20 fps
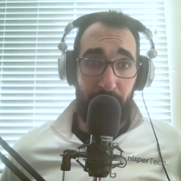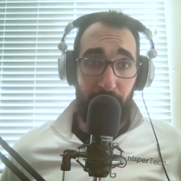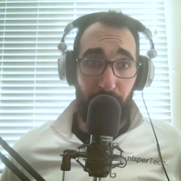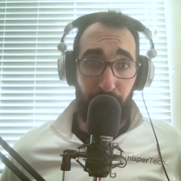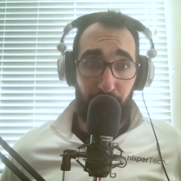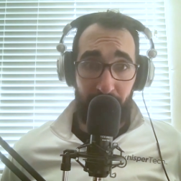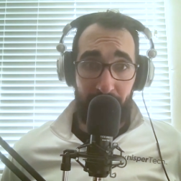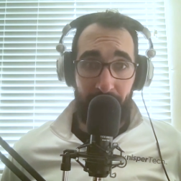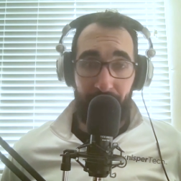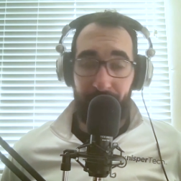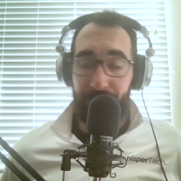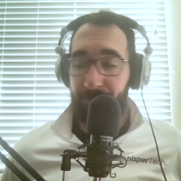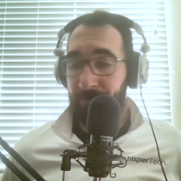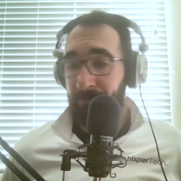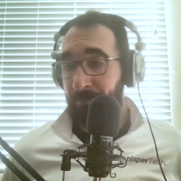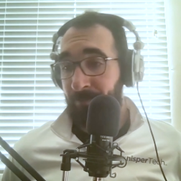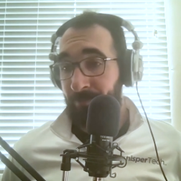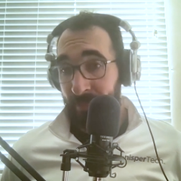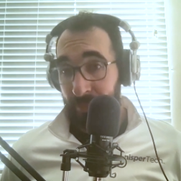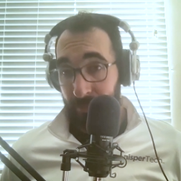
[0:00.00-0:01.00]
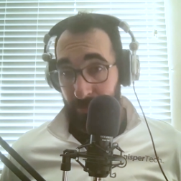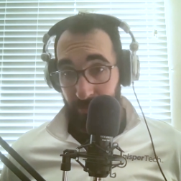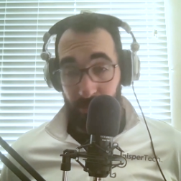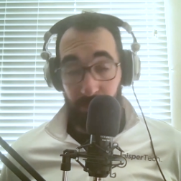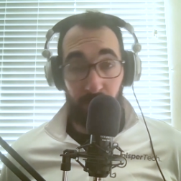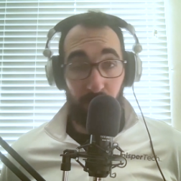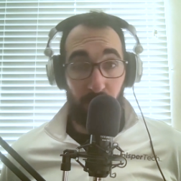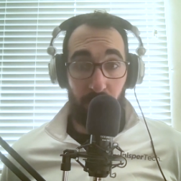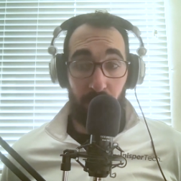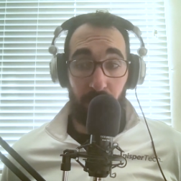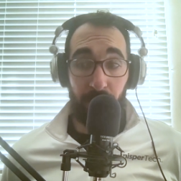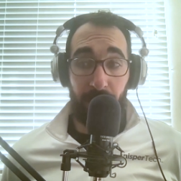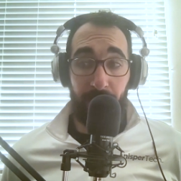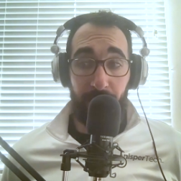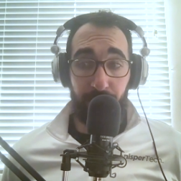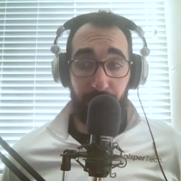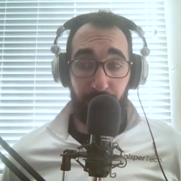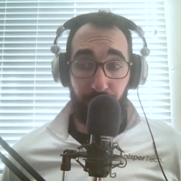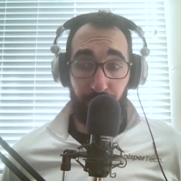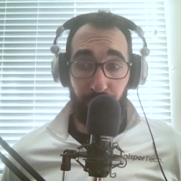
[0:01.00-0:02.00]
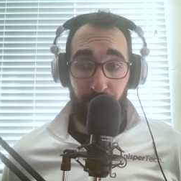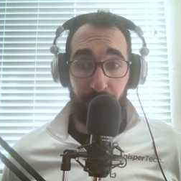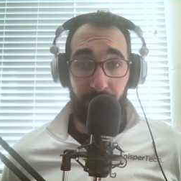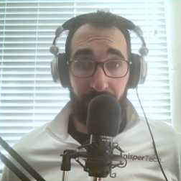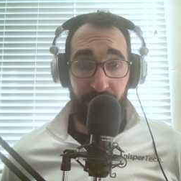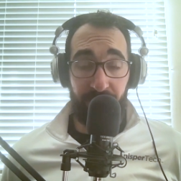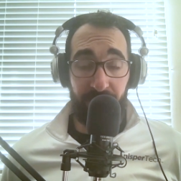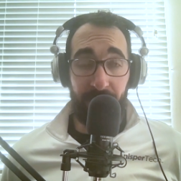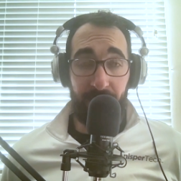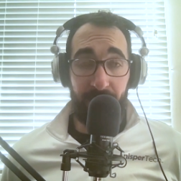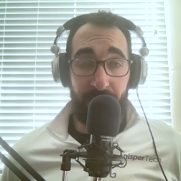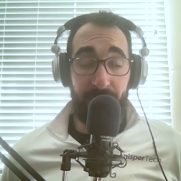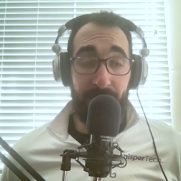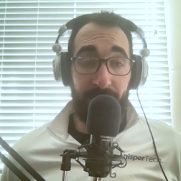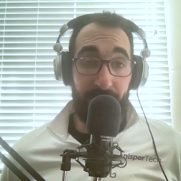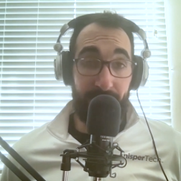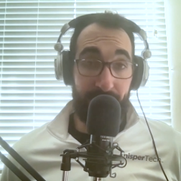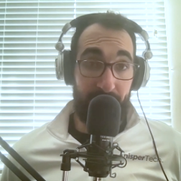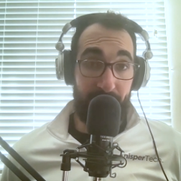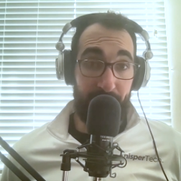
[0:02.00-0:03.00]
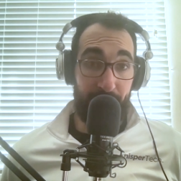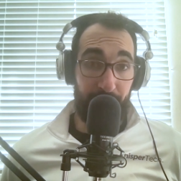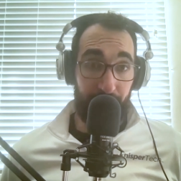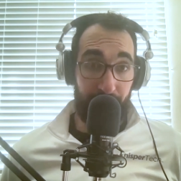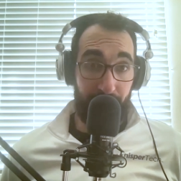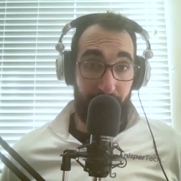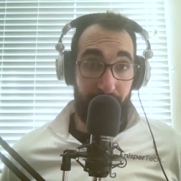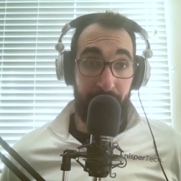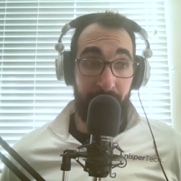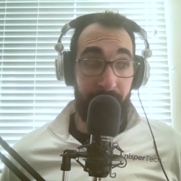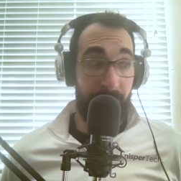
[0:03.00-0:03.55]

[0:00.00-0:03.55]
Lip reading: you read it. The long and short of it is essentially